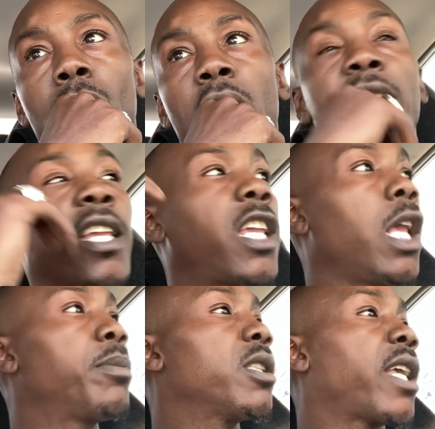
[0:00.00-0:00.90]
He
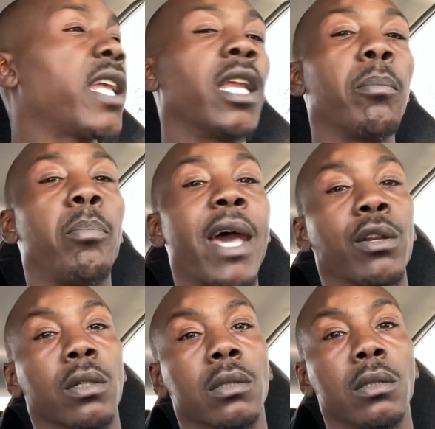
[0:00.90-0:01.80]
keeps getting
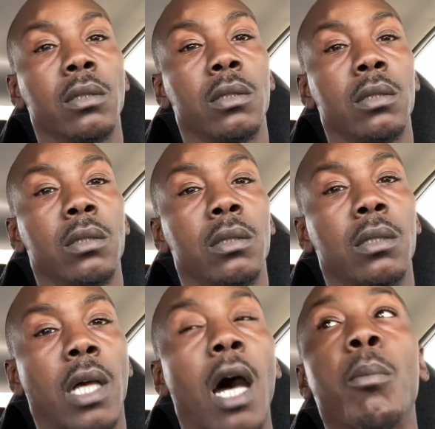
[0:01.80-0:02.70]
better.
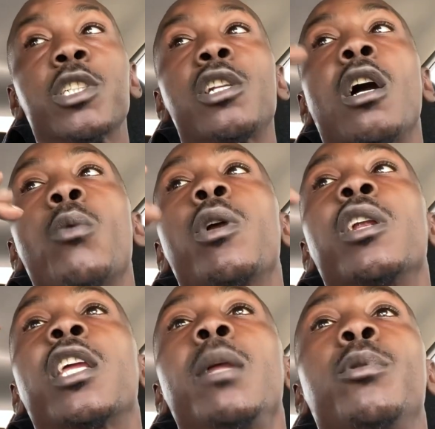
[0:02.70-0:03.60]
How much longer are we
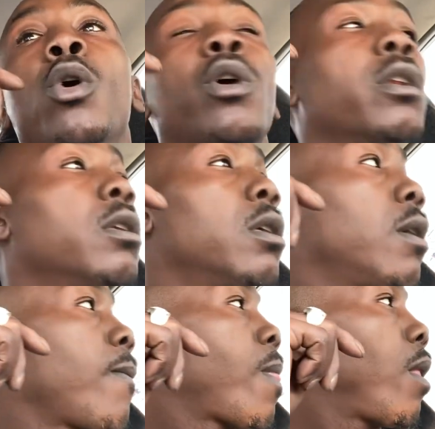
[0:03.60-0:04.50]
going to keep doing
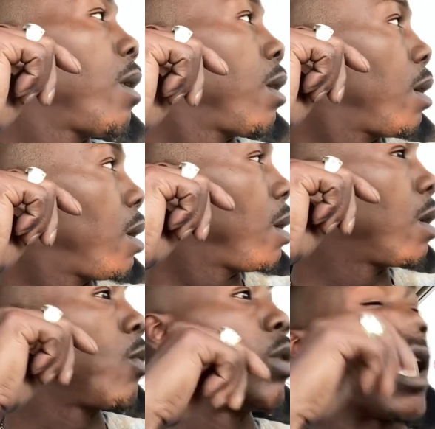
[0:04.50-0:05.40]

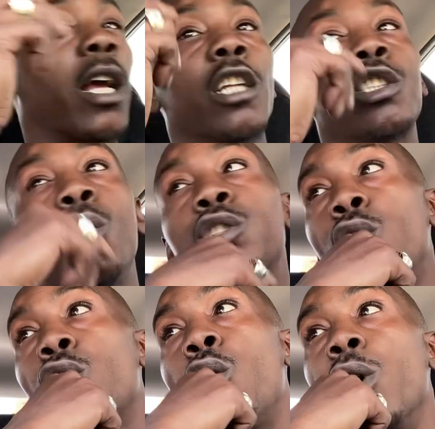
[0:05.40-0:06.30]
when I got
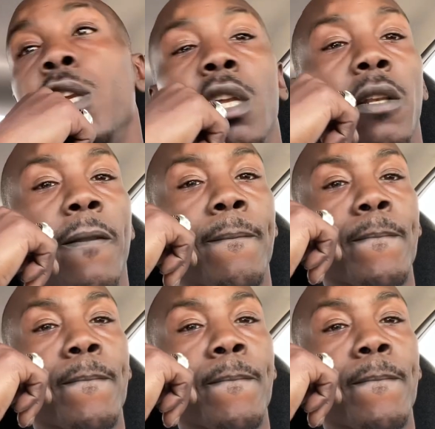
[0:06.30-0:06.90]
so-and-so going in?